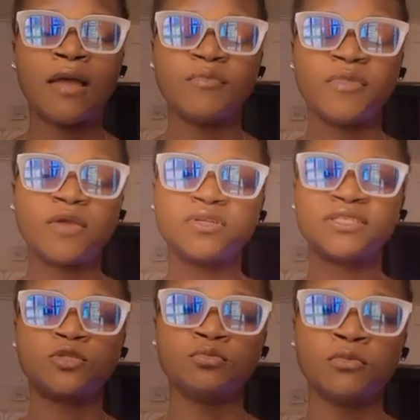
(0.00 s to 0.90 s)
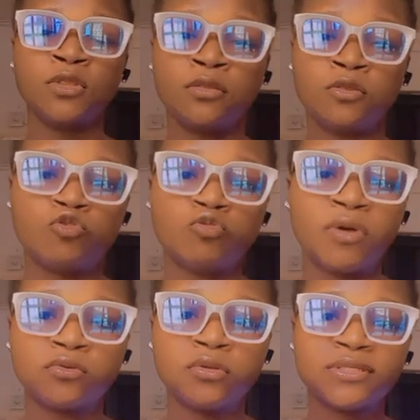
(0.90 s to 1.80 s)
I'm here with
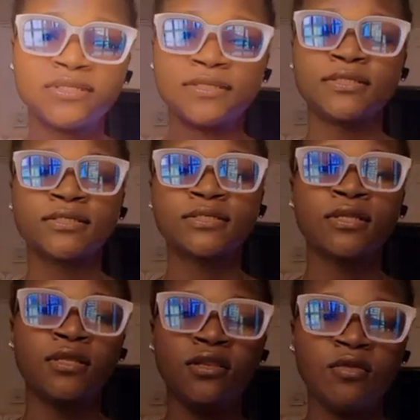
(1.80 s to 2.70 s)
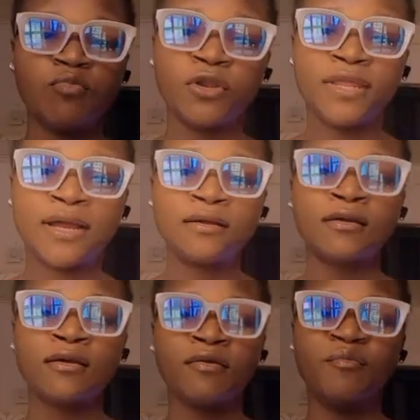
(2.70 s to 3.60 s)
tuberculosis, pneumonia,
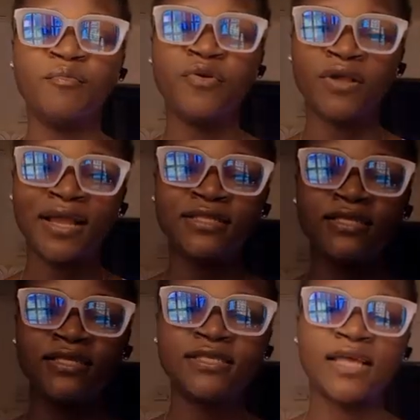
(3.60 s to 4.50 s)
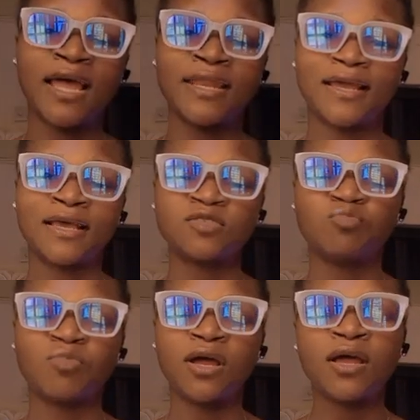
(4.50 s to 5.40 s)
bronchitis, and
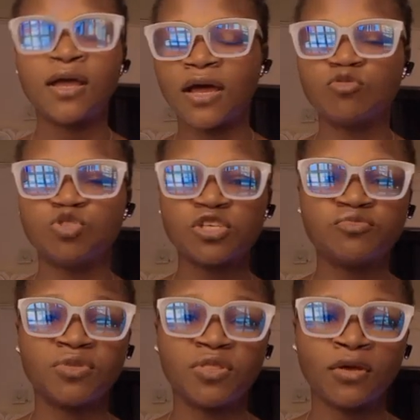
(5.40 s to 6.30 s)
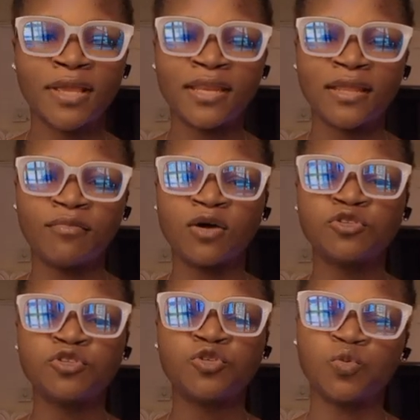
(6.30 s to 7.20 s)
asthma. I'll just be talking
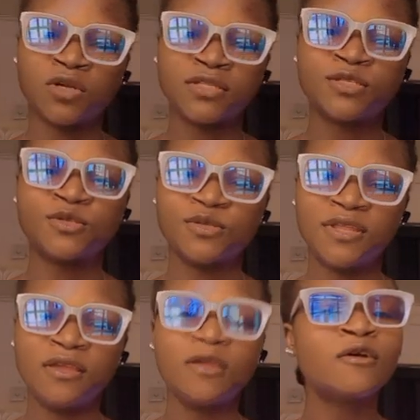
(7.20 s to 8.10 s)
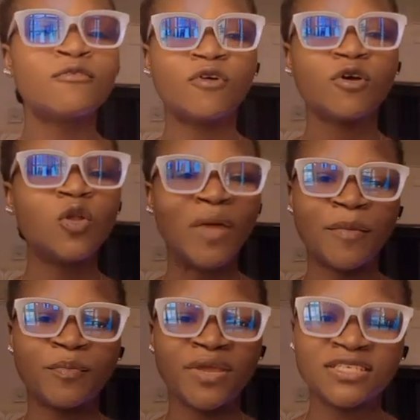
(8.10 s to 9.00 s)
about one today. Follow
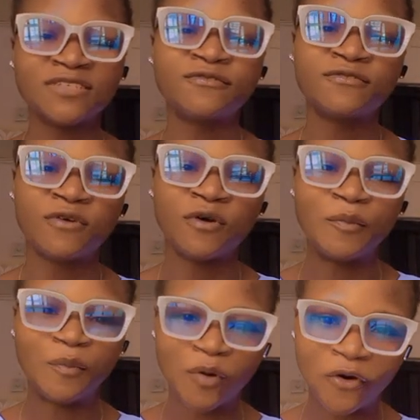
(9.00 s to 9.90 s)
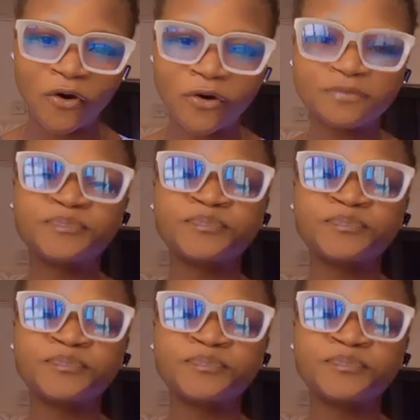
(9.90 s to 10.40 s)
my page for more.